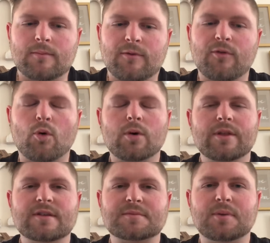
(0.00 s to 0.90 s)
for
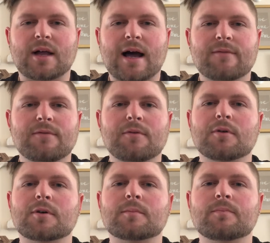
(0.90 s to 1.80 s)
this
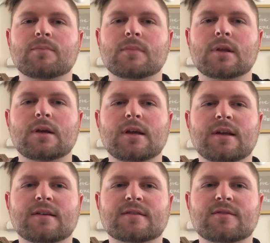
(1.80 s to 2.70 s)
platform
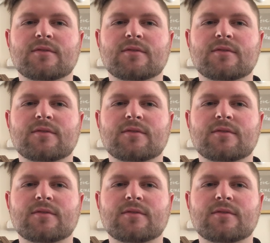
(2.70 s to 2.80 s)
is